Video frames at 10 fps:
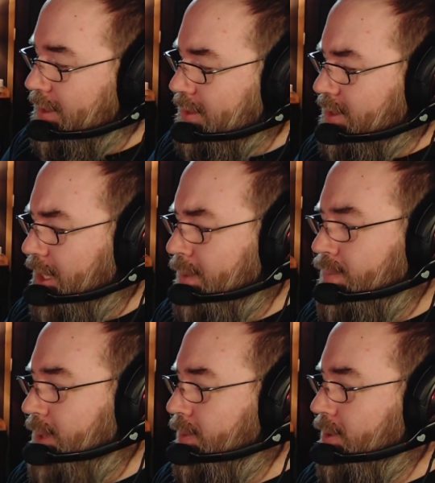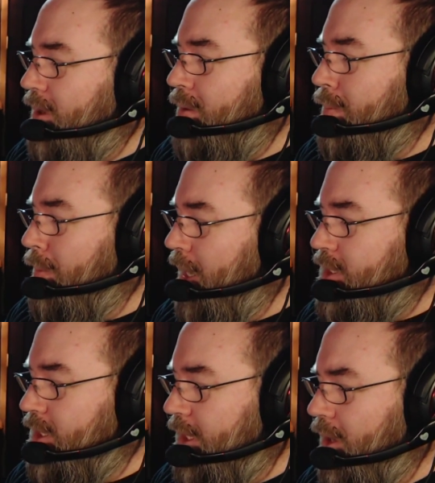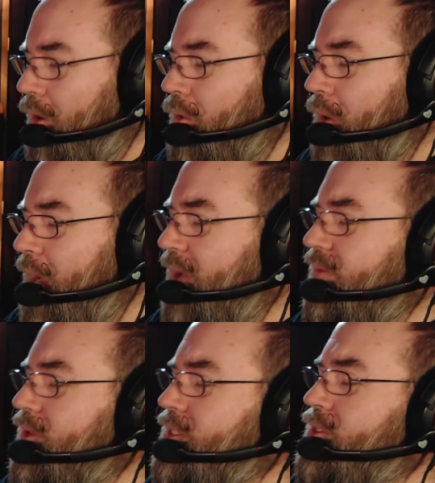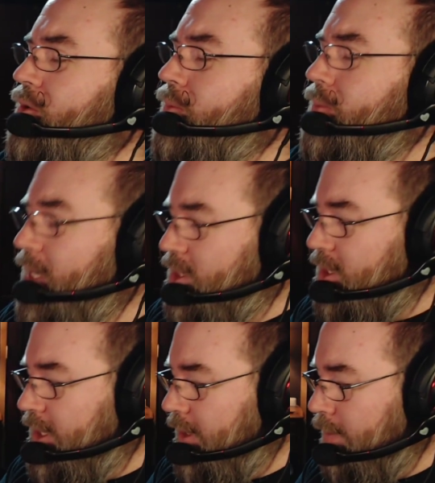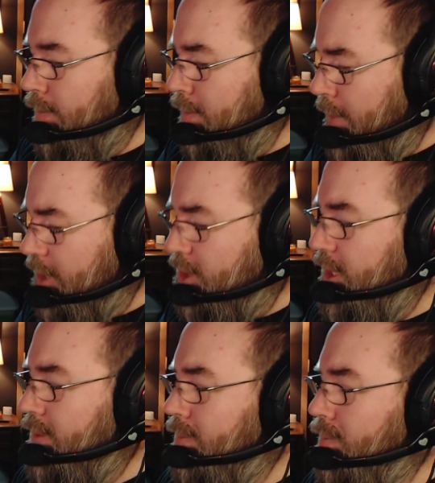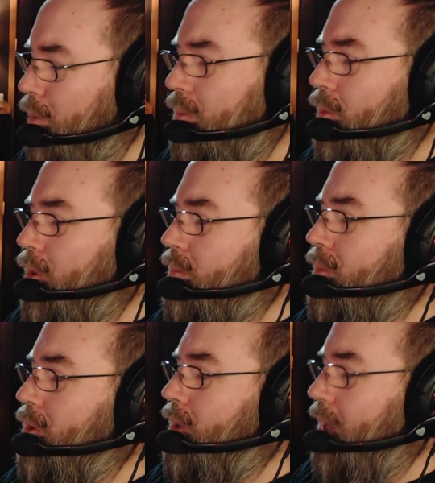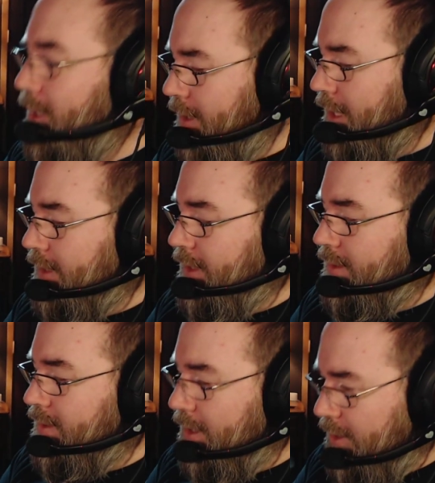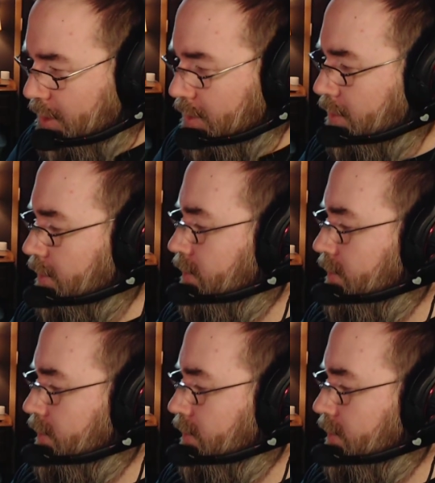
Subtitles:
Some people are muchly, oh, ever so muchly, more unlucky than you.